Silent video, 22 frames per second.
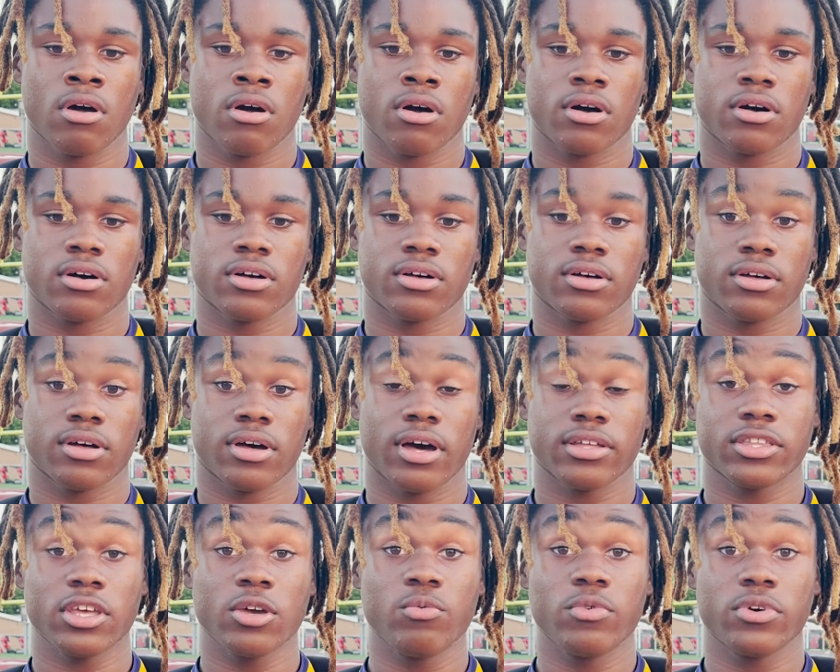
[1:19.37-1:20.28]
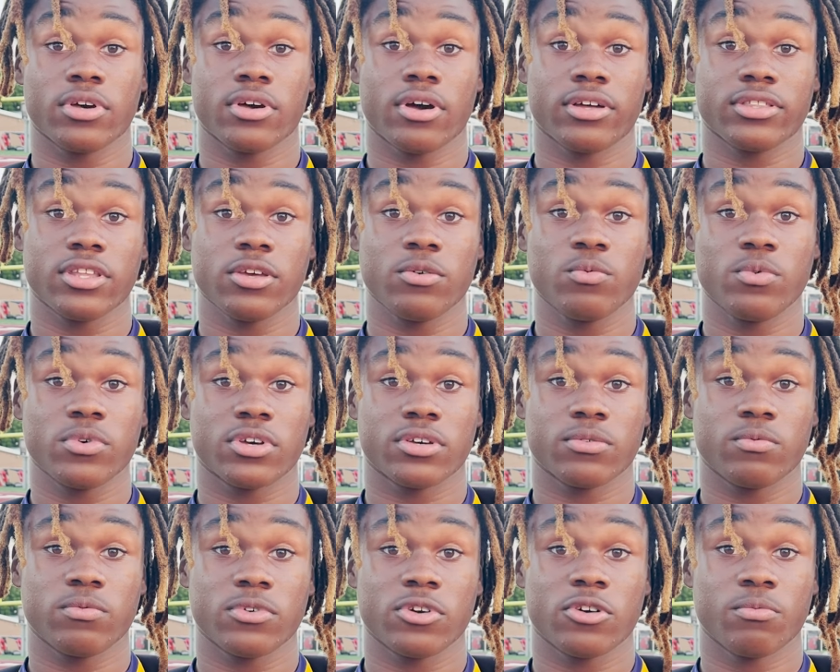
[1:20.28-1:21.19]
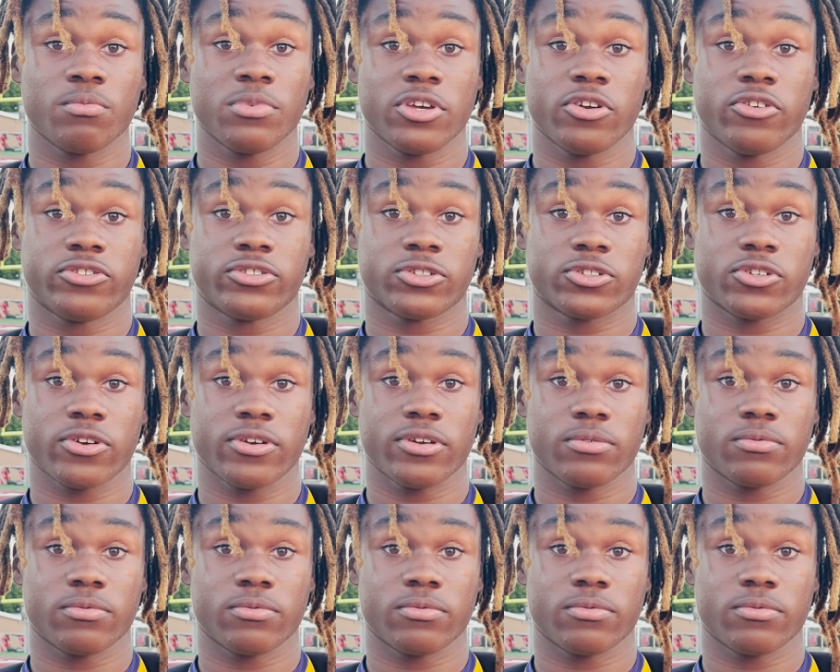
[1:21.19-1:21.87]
I think we're gonna be straight.